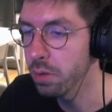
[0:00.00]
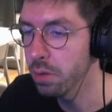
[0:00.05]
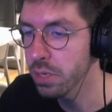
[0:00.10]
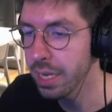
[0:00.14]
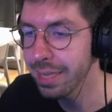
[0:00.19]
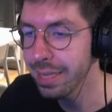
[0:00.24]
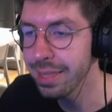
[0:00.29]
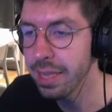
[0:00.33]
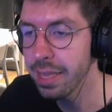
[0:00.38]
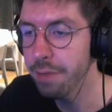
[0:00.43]
so I
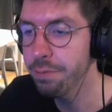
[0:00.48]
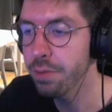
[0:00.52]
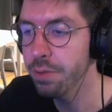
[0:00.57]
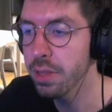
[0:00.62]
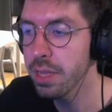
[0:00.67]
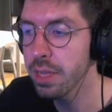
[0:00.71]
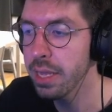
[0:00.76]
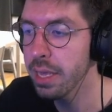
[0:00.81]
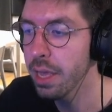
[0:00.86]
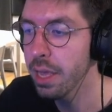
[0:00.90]

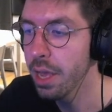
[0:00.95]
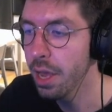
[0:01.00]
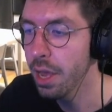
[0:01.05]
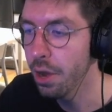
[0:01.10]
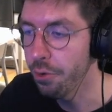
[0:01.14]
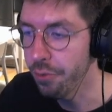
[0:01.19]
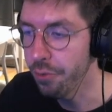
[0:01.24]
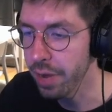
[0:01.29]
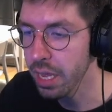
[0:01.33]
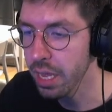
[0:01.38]
definitely
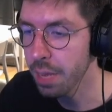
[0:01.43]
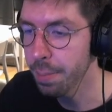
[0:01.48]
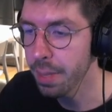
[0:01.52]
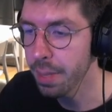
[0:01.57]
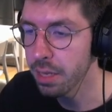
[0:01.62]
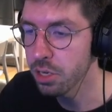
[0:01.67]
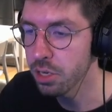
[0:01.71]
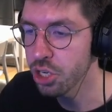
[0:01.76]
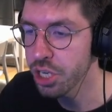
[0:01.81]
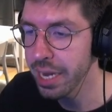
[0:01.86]

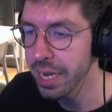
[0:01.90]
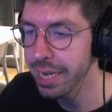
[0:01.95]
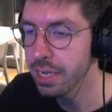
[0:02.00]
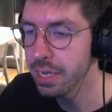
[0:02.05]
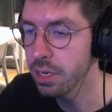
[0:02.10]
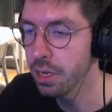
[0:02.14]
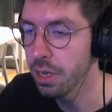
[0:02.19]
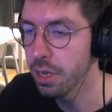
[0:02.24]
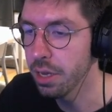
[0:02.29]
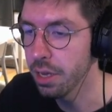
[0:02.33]
recommend
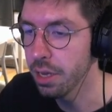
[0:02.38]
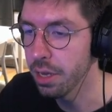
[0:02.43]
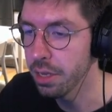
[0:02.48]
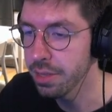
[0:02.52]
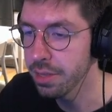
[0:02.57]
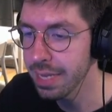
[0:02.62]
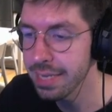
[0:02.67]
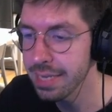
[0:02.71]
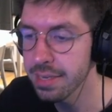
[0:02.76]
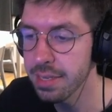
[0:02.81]

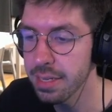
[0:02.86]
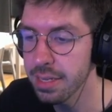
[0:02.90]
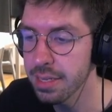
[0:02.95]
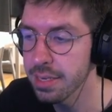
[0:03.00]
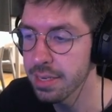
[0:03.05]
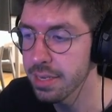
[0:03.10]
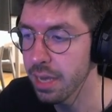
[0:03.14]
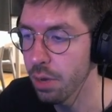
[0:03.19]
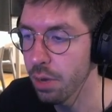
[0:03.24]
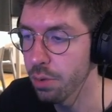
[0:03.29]
testing
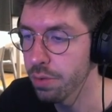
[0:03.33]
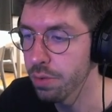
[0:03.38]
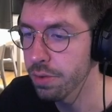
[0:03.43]
this out.